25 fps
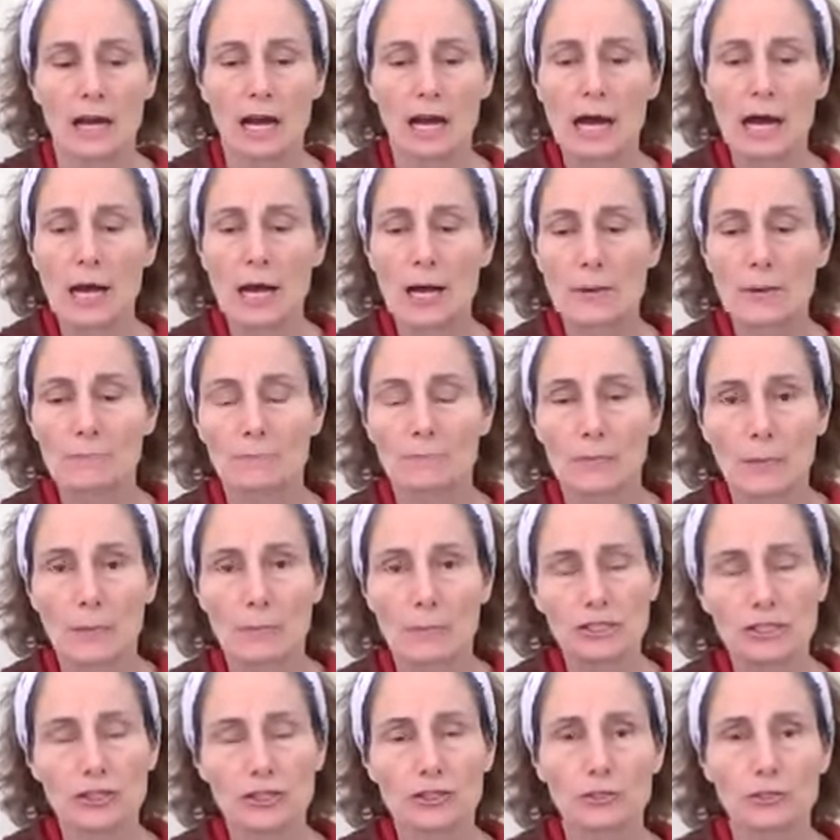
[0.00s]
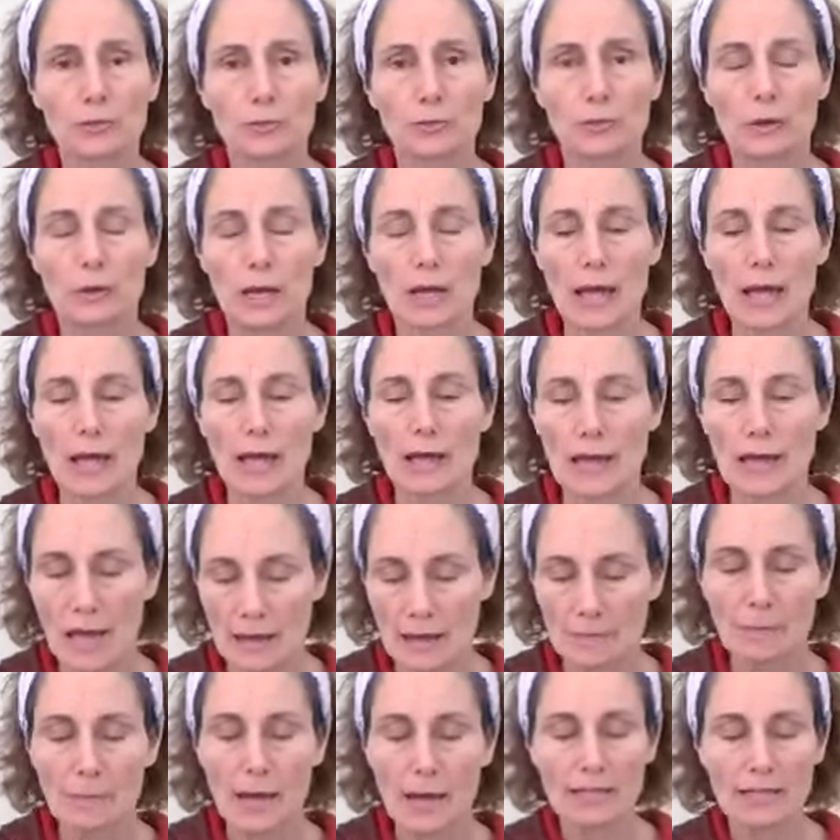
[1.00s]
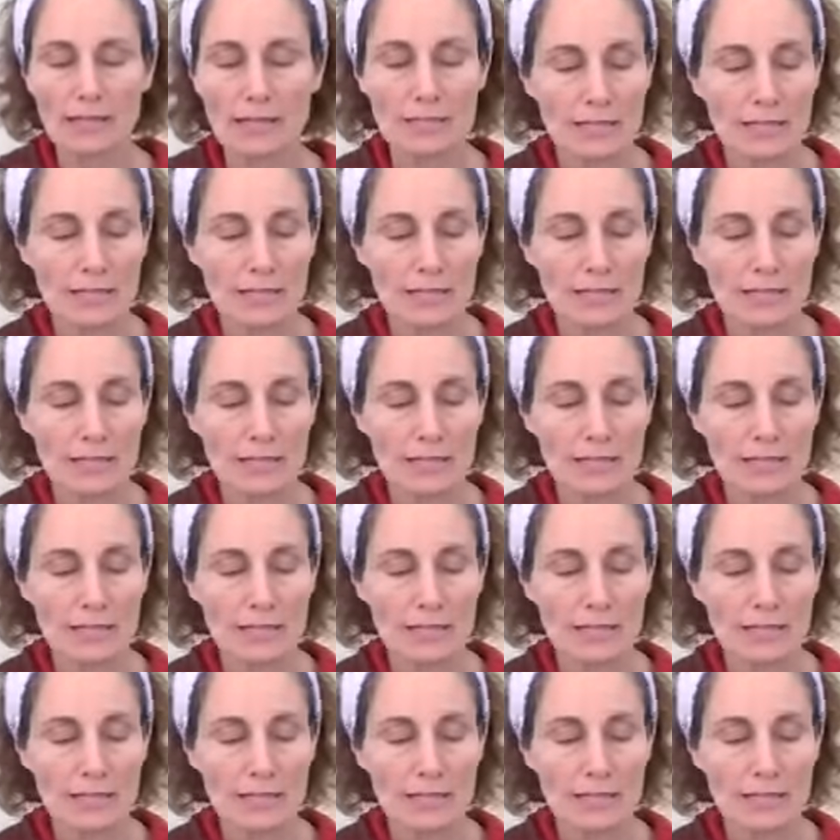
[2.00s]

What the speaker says: And by